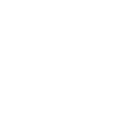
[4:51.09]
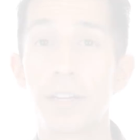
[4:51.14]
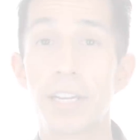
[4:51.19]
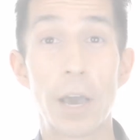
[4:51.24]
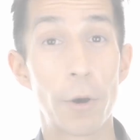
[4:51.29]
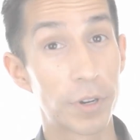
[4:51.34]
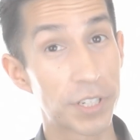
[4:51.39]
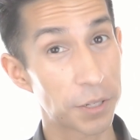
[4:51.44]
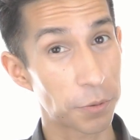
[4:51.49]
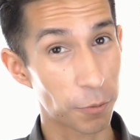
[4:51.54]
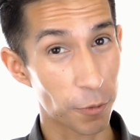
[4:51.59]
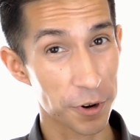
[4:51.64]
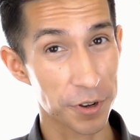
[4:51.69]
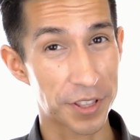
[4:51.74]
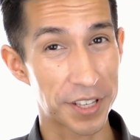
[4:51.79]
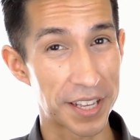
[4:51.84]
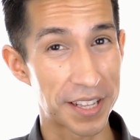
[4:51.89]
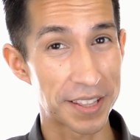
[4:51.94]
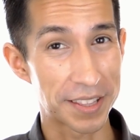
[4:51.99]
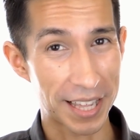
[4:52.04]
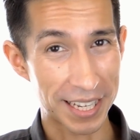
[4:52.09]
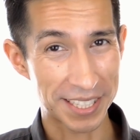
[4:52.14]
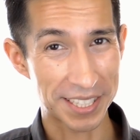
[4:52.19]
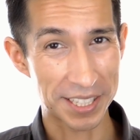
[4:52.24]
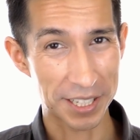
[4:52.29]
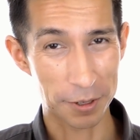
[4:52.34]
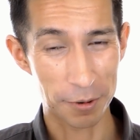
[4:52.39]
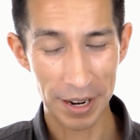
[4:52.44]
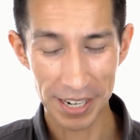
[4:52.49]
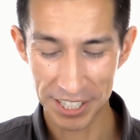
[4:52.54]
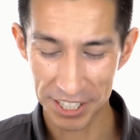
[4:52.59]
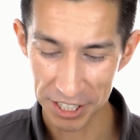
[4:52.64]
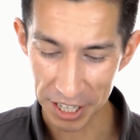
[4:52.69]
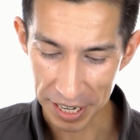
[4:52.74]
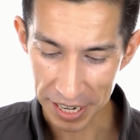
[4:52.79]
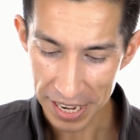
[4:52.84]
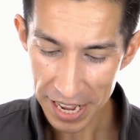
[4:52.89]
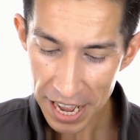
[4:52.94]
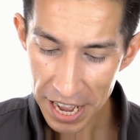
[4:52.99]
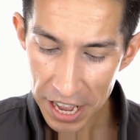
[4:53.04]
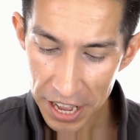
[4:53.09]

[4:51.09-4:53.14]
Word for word: Now, is it worth it? That's the question.